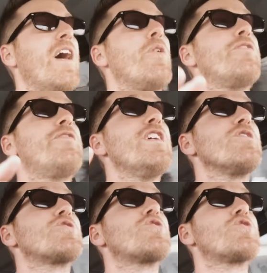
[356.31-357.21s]
That would
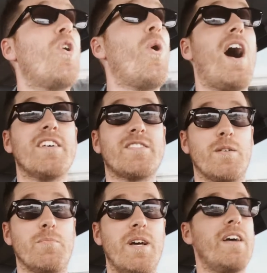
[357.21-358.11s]
feel so
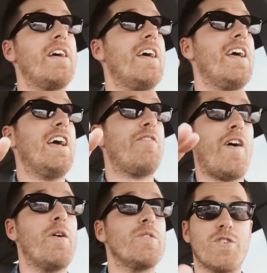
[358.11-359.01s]
awesome if
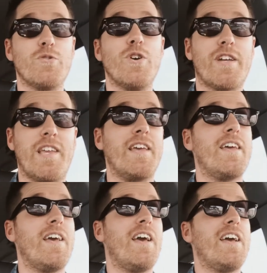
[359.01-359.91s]
I was a rookie
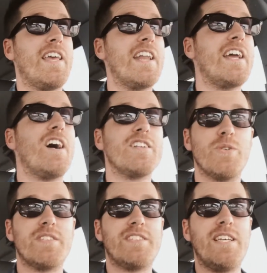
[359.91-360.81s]
getting
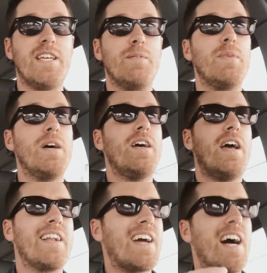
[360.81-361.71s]
onto a
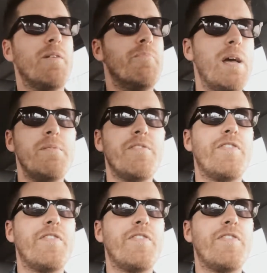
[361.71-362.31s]
team and kind of maybe